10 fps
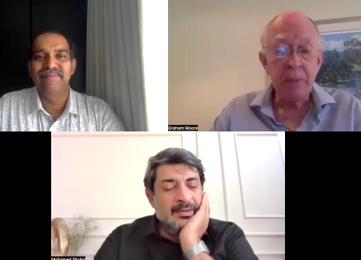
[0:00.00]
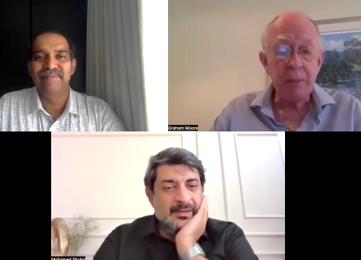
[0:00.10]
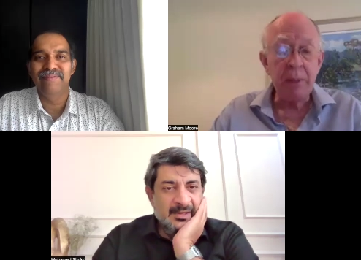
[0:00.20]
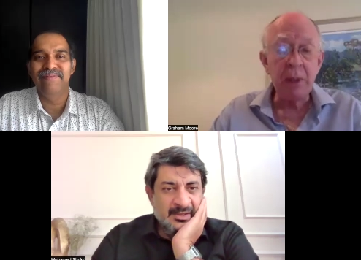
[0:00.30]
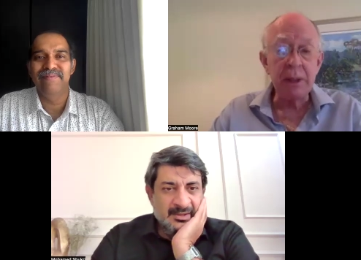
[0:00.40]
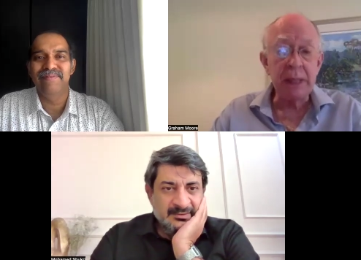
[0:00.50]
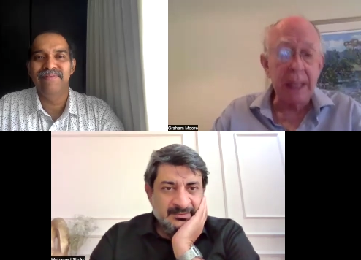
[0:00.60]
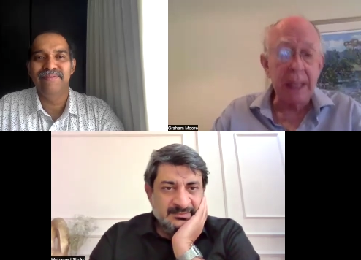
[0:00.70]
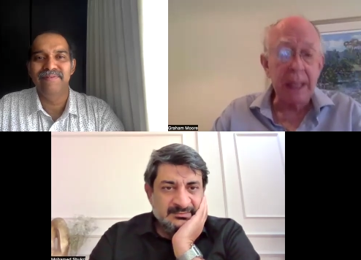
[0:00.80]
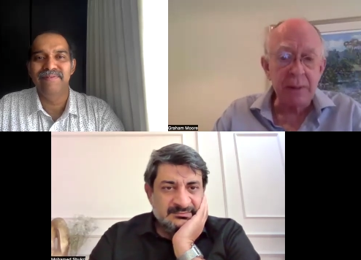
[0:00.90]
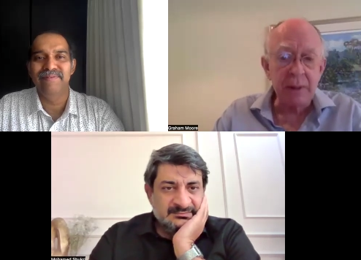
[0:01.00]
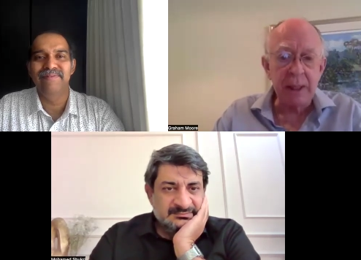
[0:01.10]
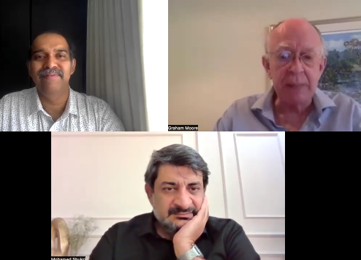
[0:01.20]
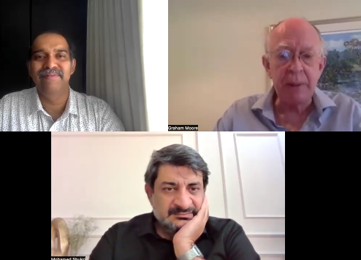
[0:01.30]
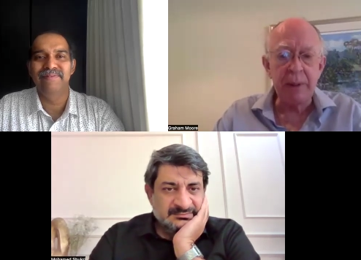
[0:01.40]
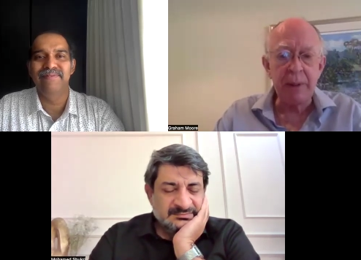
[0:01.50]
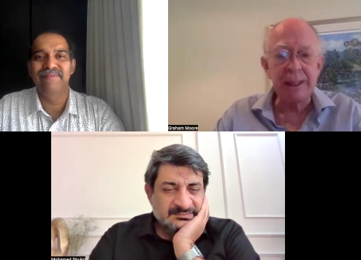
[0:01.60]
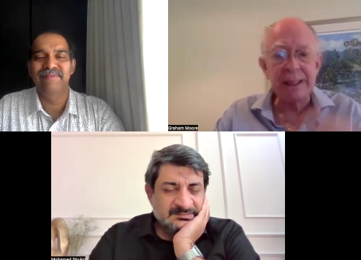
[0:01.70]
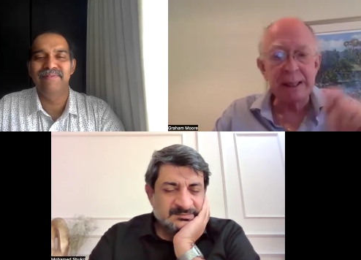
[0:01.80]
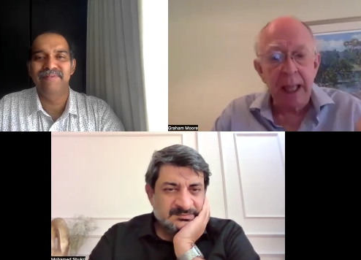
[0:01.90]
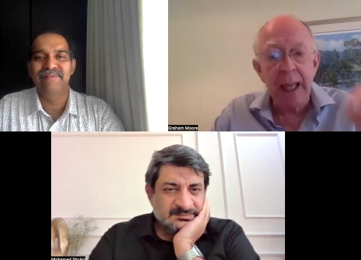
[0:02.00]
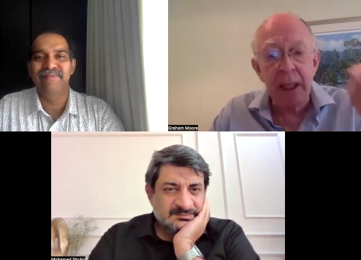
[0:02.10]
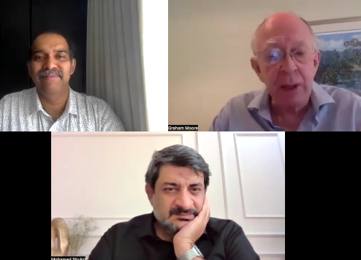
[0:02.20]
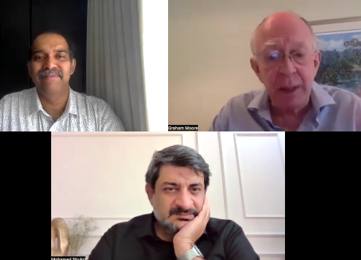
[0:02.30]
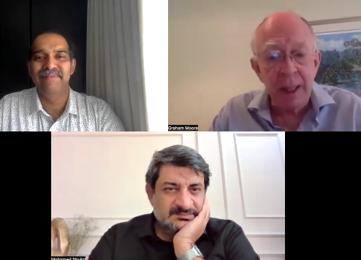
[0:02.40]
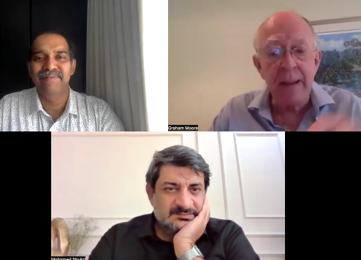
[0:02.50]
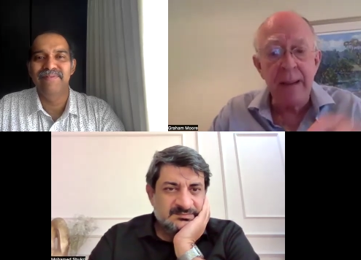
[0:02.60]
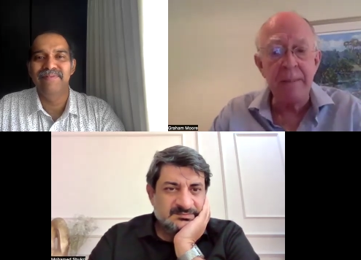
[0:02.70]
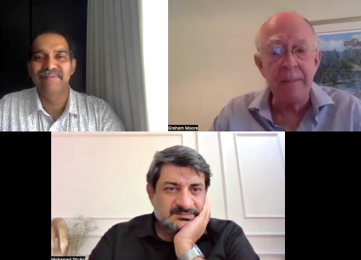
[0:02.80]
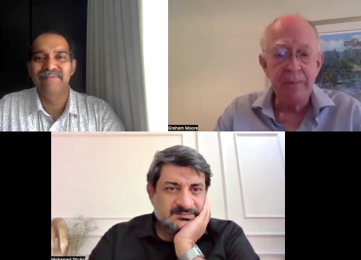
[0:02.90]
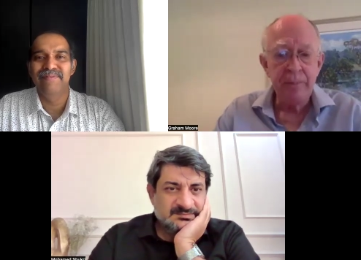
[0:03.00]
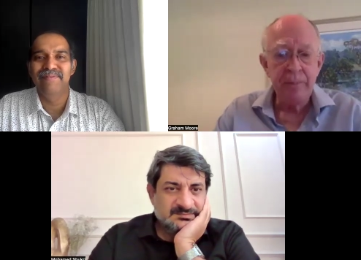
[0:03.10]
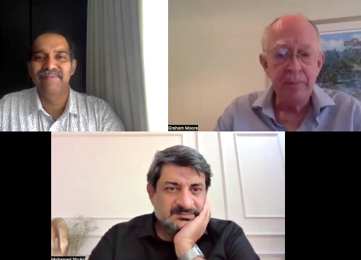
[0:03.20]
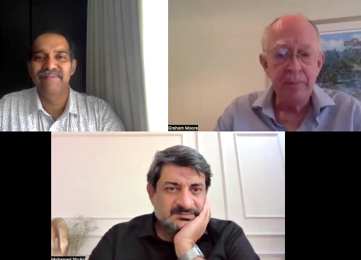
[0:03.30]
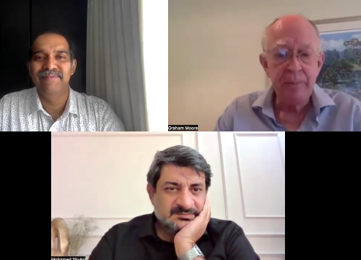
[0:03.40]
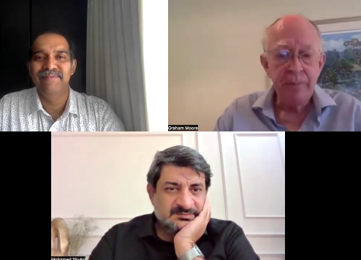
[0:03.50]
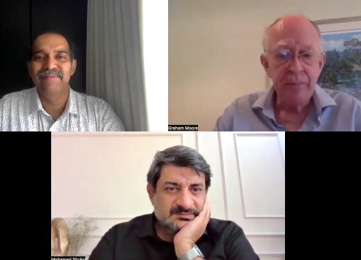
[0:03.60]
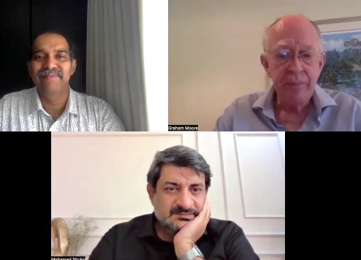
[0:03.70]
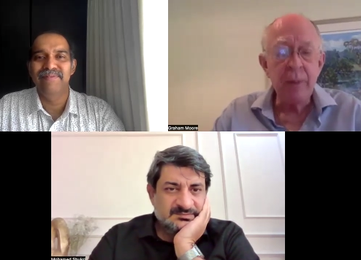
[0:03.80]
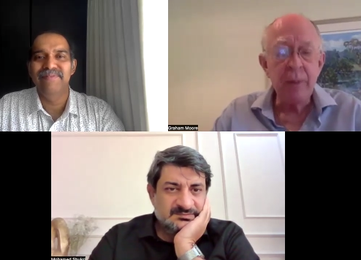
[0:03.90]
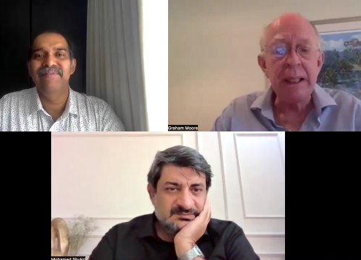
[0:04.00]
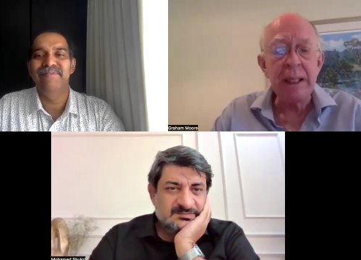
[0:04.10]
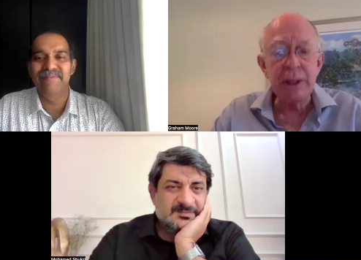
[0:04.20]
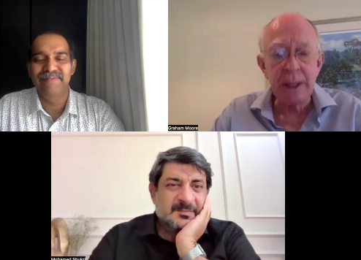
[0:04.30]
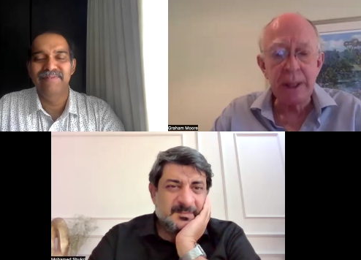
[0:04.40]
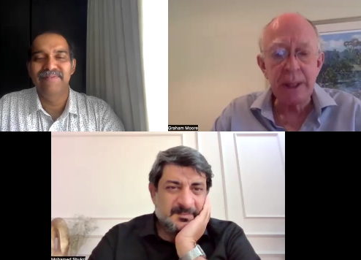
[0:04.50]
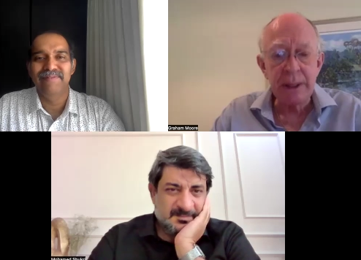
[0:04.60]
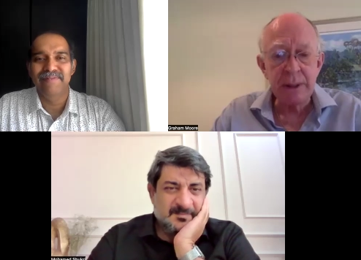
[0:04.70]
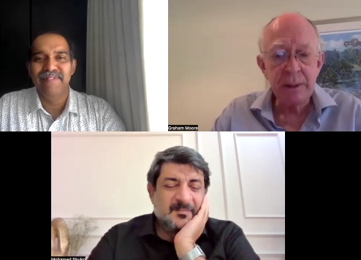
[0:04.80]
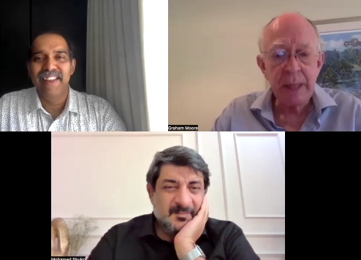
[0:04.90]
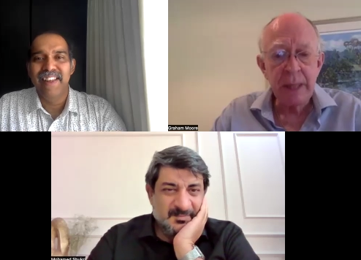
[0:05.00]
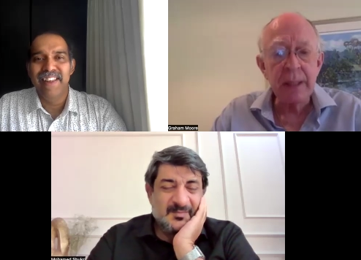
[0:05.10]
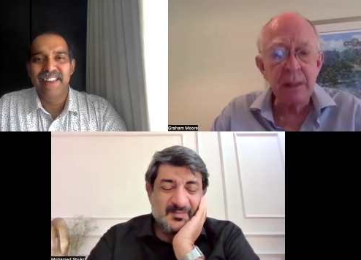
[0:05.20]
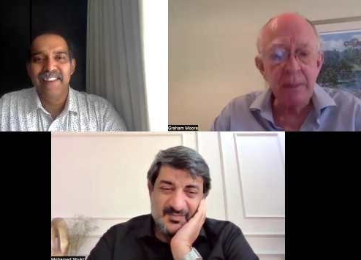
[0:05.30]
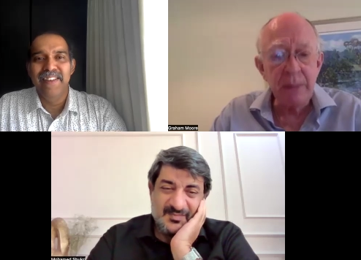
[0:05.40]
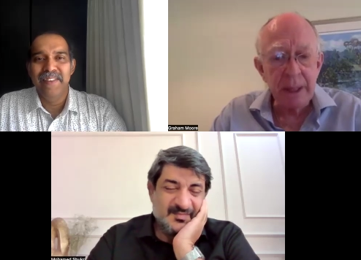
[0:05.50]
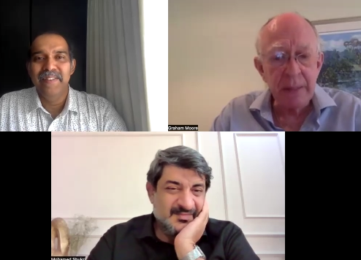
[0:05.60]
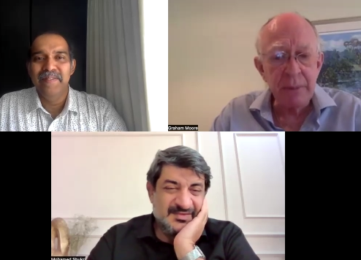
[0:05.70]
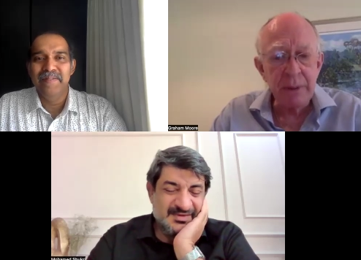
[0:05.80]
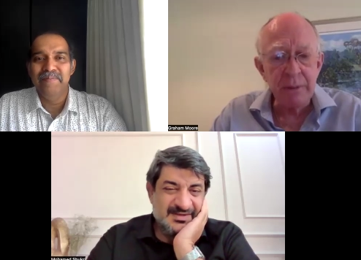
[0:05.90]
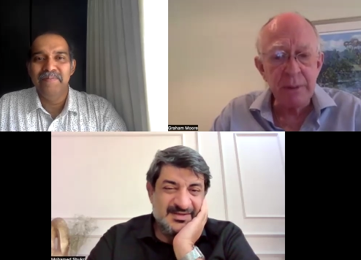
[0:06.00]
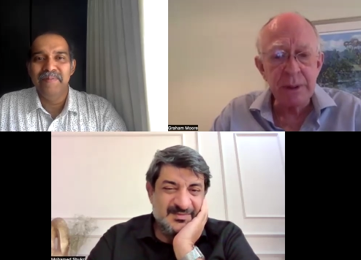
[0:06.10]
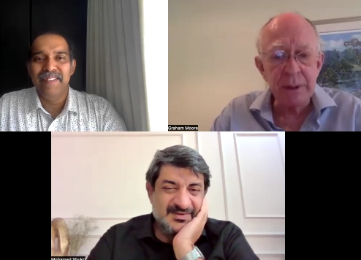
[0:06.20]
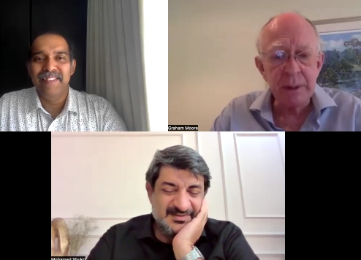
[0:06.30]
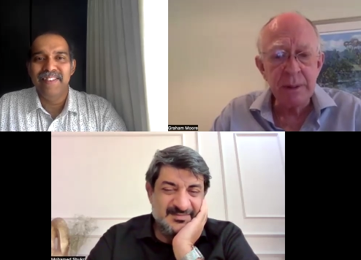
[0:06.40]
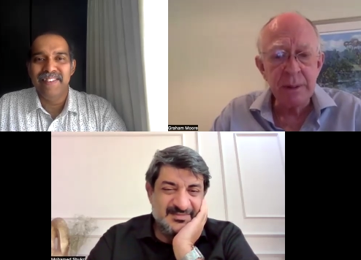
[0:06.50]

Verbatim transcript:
Speaker 1: because the others have got experience, say to them, what do we need to change? How can we make improvements?